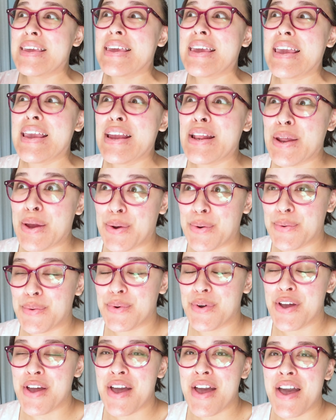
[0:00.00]

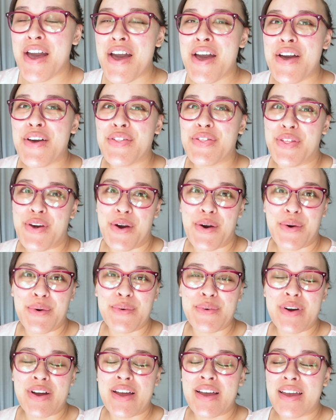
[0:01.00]
keto,
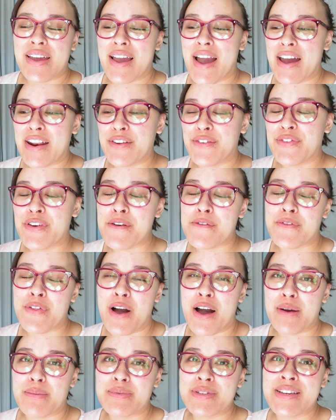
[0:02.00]
though, kind of
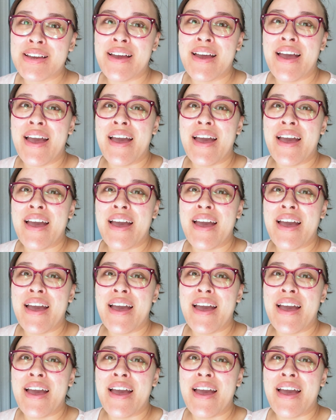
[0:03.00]
flip-flopped.